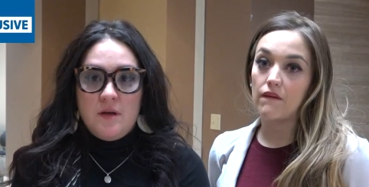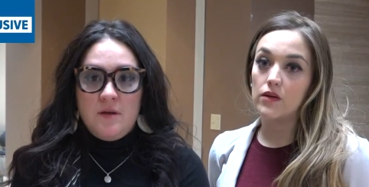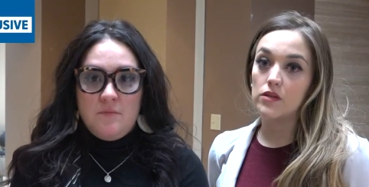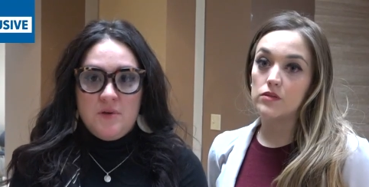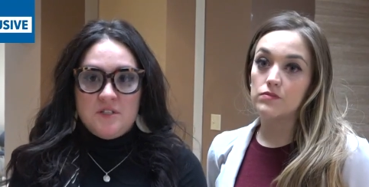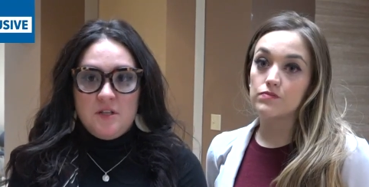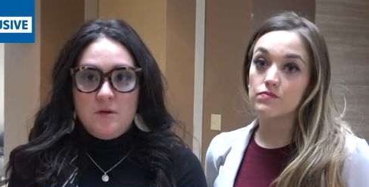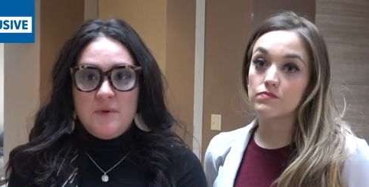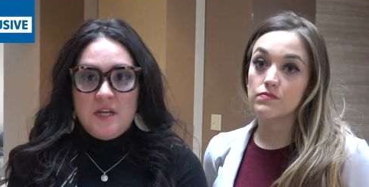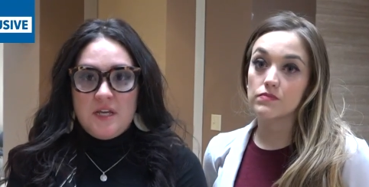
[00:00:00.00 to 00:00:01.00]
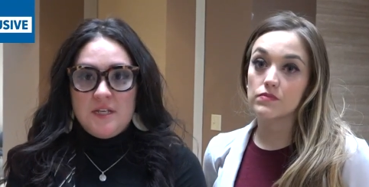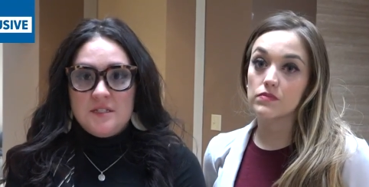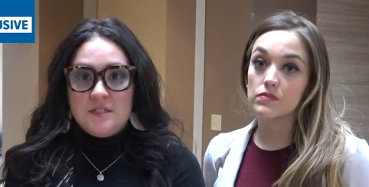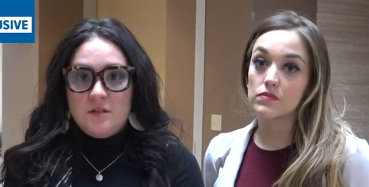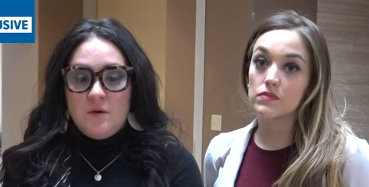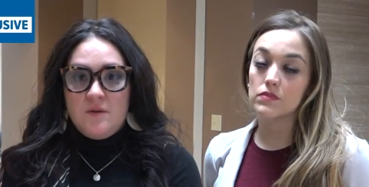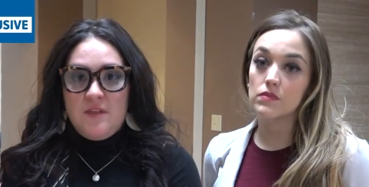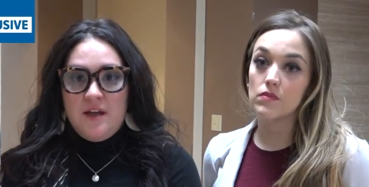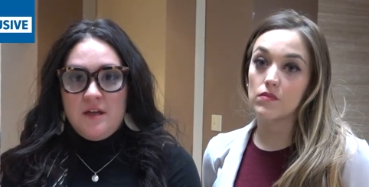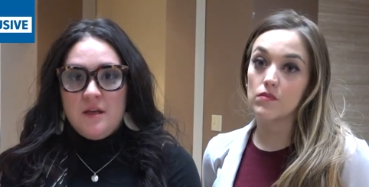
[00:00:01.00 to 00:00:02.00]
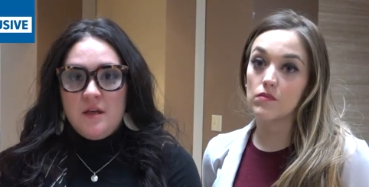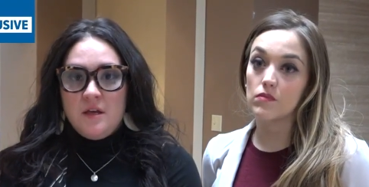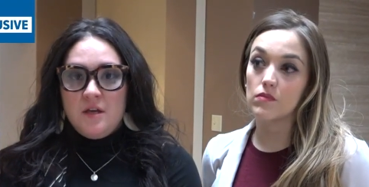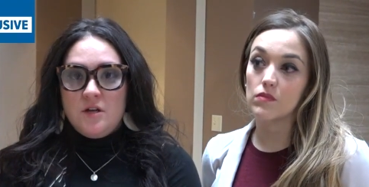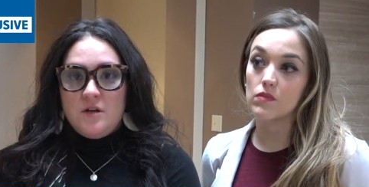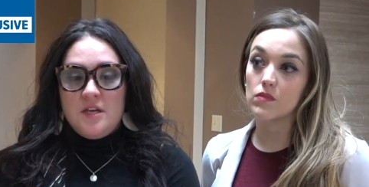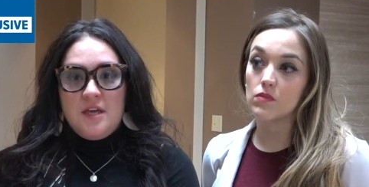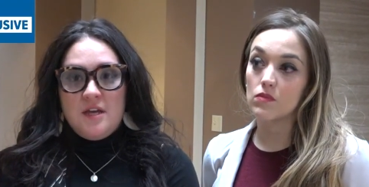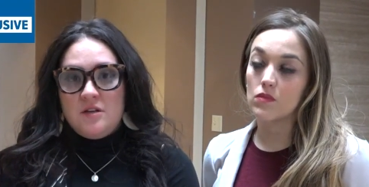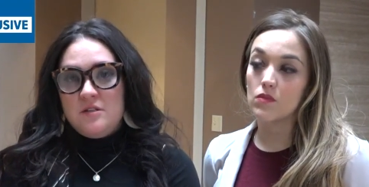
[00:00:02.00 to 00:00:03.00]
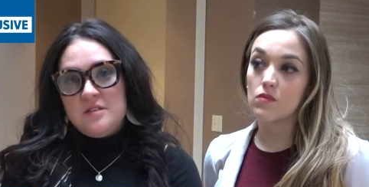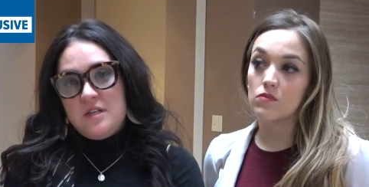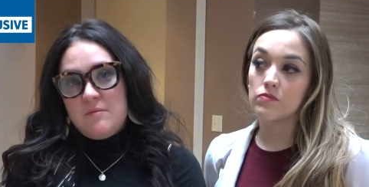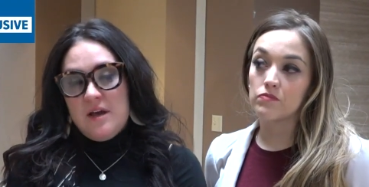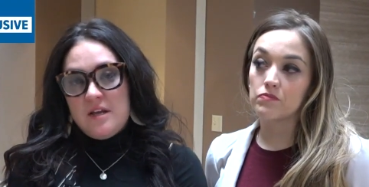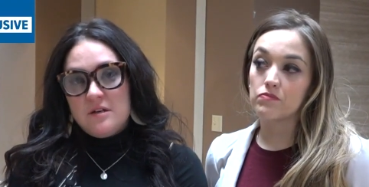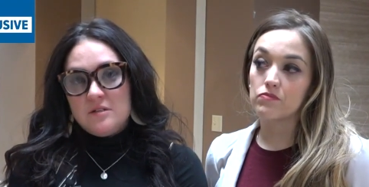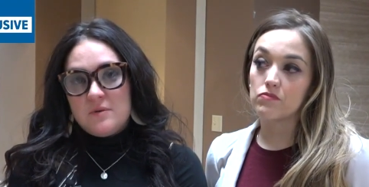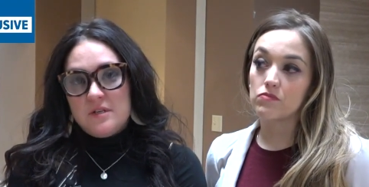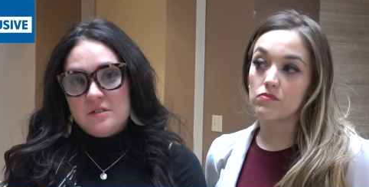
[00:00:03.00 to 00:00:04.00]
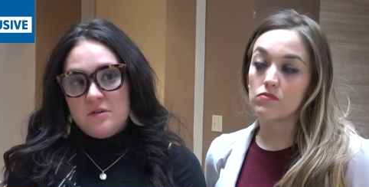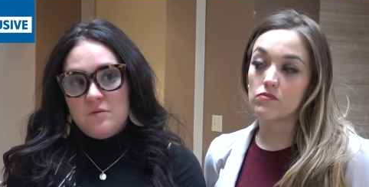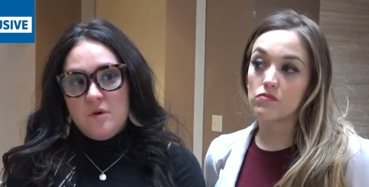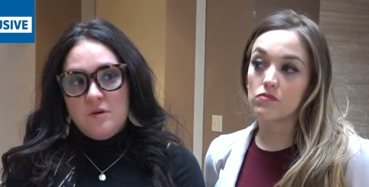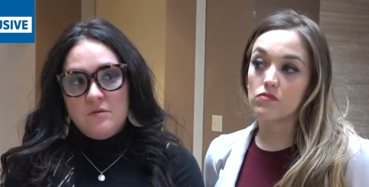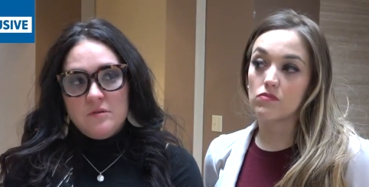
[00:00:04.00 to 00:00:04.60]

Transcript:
Speaker 1: it puts a little bit of ease knowing that, you know, he can't do this to anybody else while he's on the road.